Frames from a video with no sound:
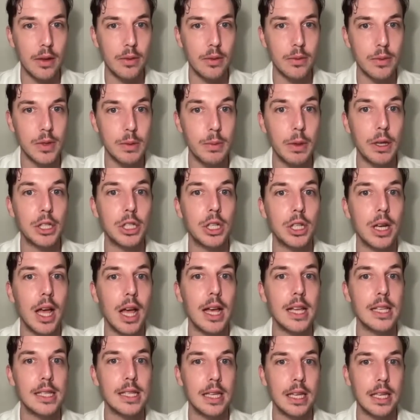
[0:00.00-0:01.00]

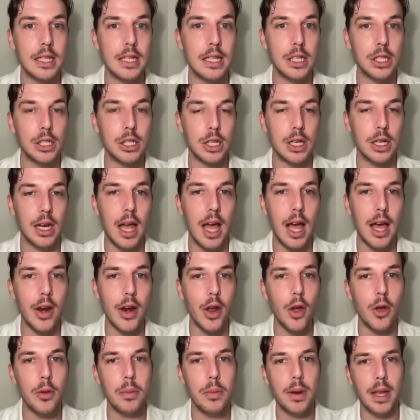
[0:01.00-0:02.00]
specializing in digital art
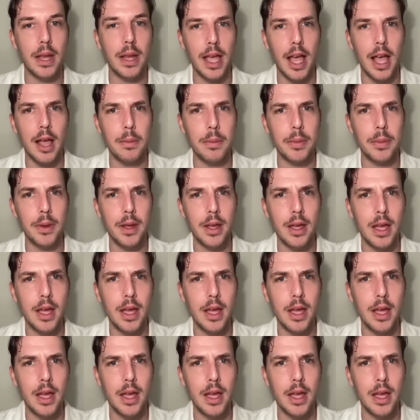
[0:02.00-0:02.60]
opening up.